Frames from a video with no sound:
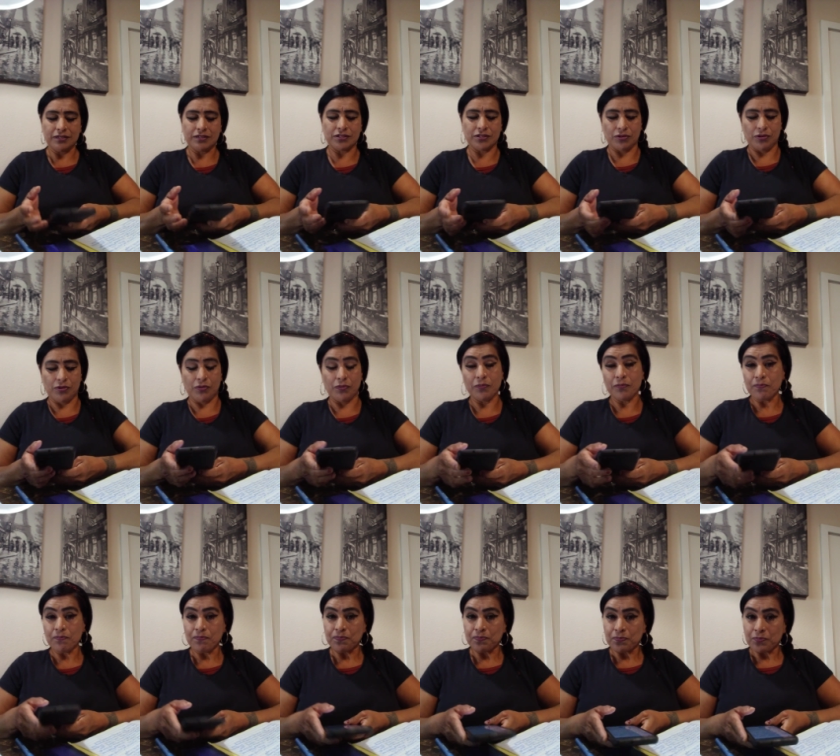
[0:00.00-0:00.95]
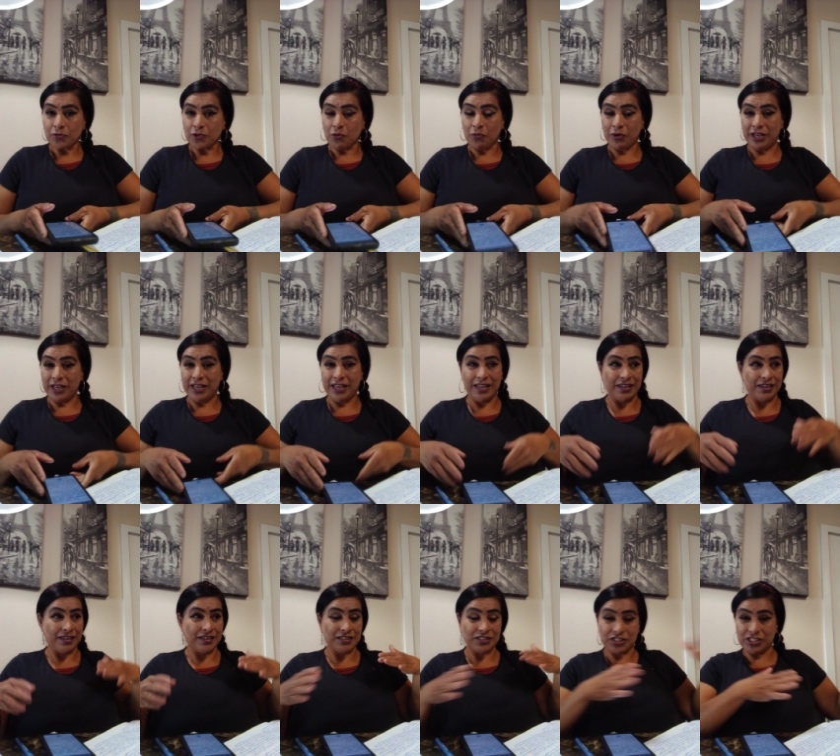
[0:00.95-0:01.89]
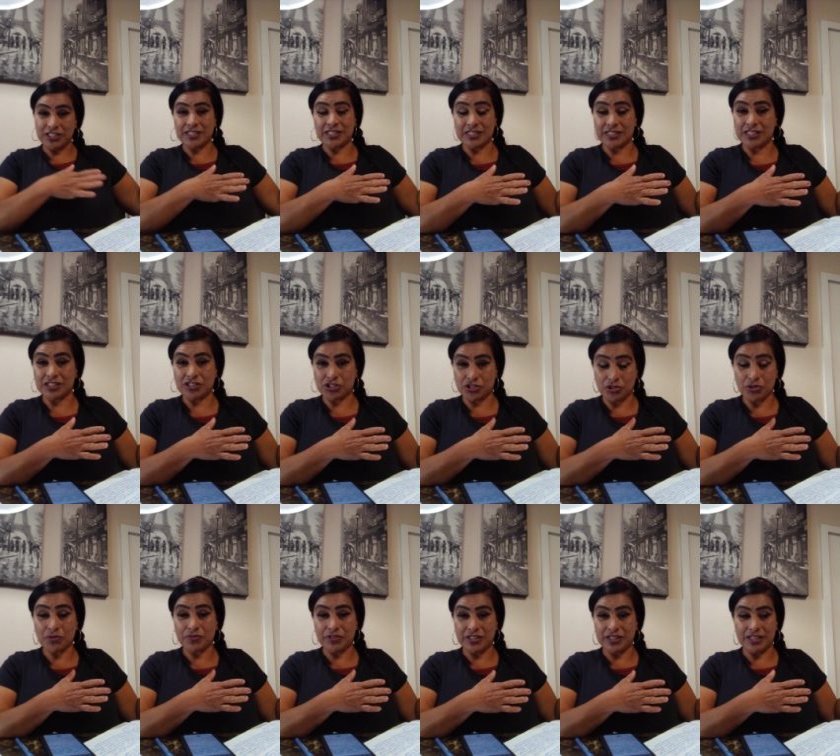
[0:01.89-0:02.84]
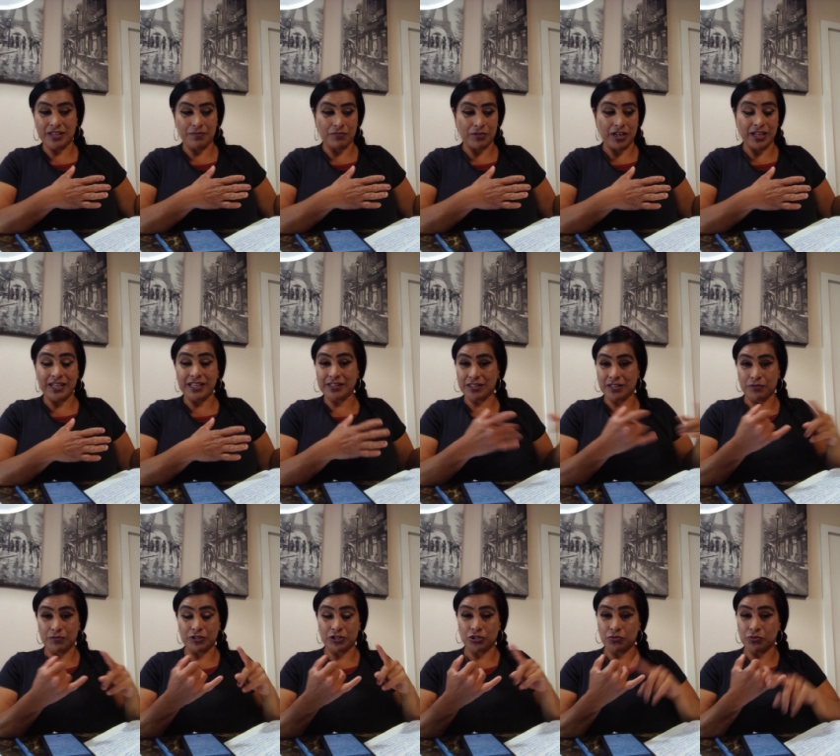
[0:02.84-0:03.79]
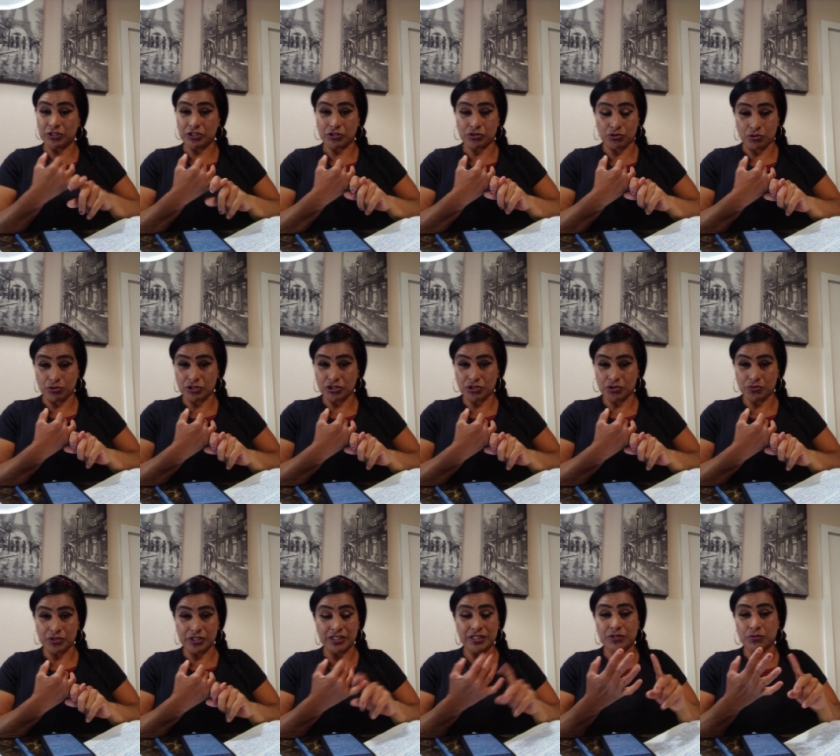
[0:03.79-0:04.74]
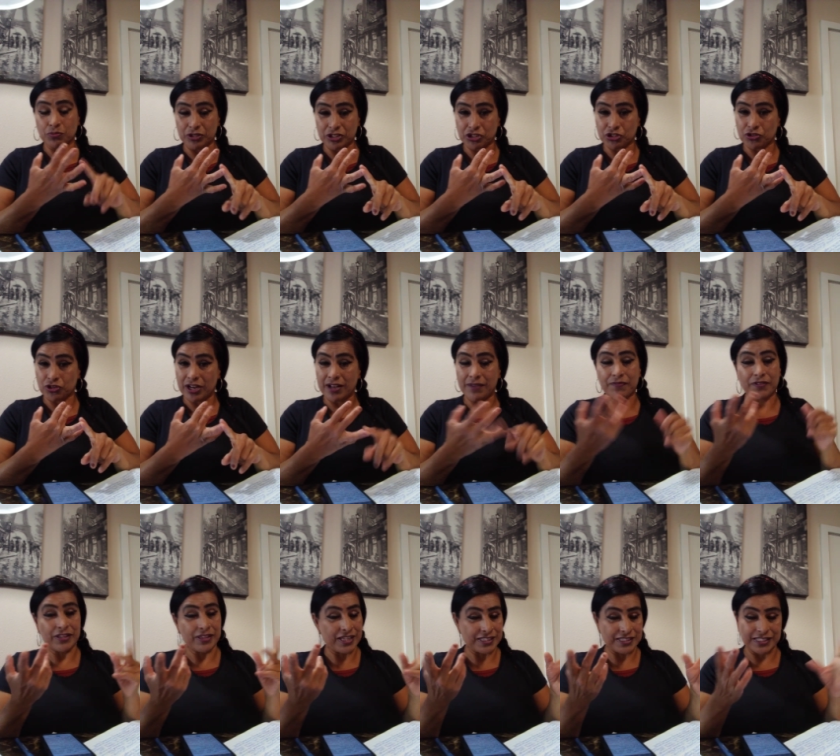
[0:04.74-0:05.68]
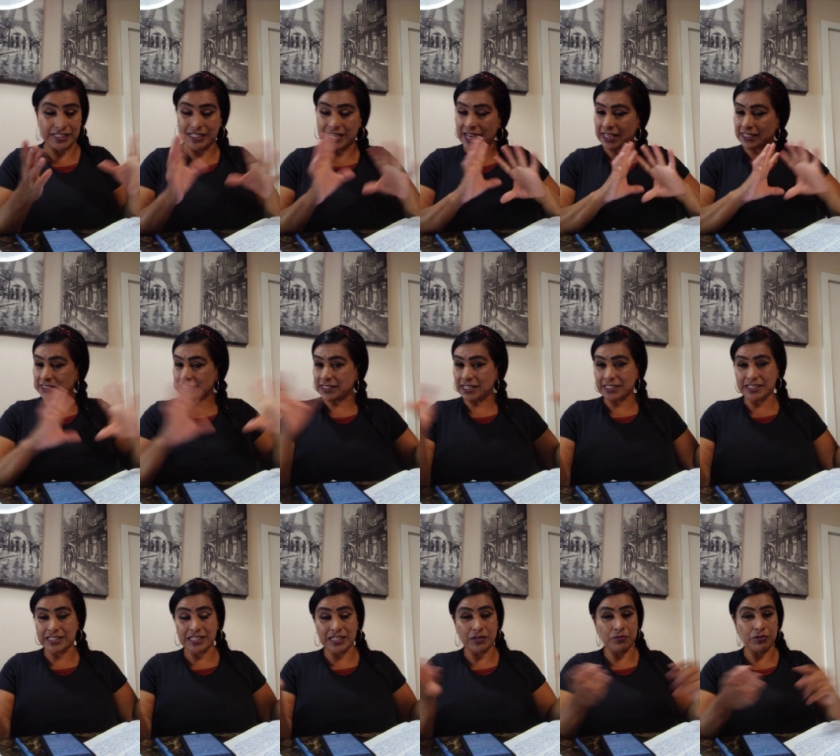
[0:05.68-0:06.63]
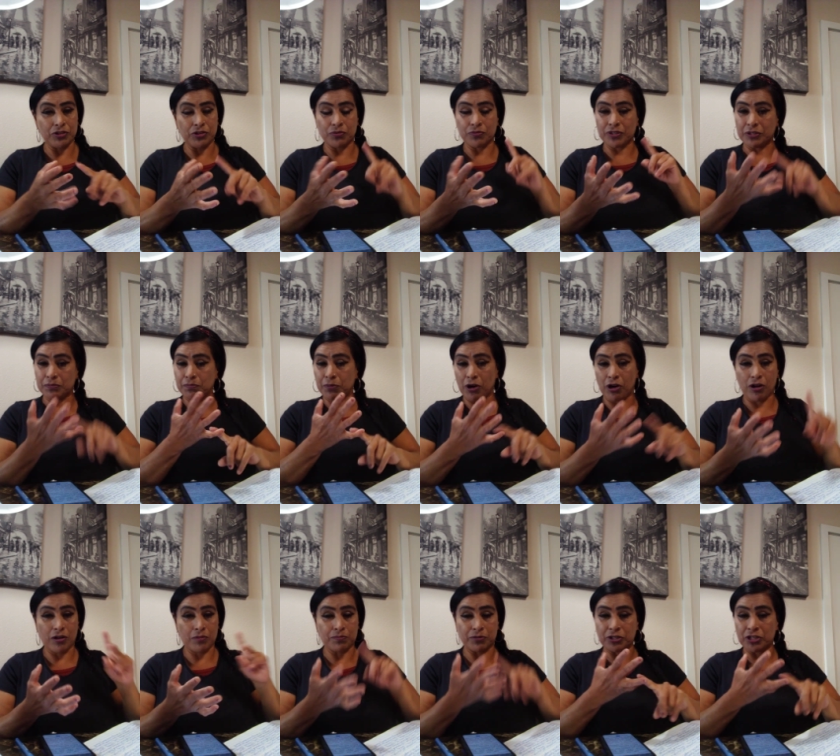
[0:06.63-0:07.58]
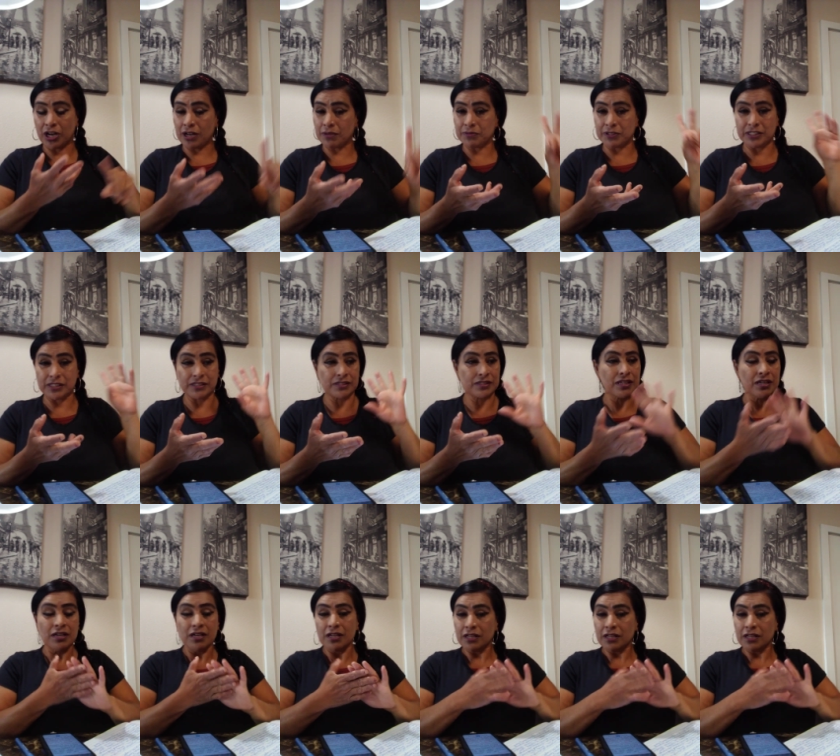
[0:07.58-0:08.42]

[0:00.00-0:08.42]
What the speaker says: So when Jesus is serving them, right, they were doing sorceries, witchcraft, and that's in Acts 19 when you read Paul, Barnabas,